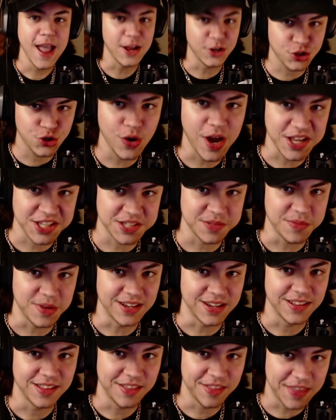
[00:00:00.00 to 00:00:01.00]
trust me,
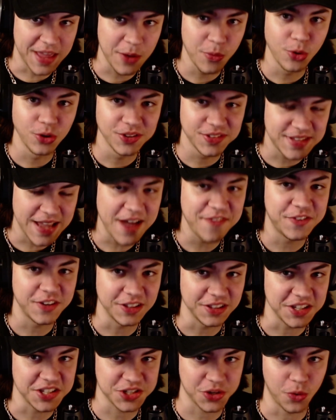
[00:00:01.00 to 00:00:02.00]
they will
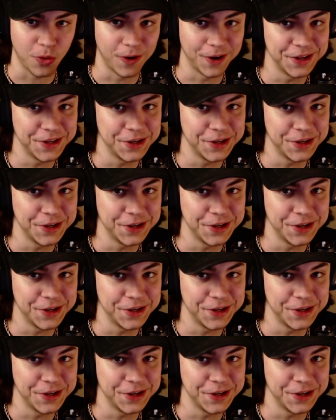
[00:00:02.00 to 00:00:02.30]
definitely score on you.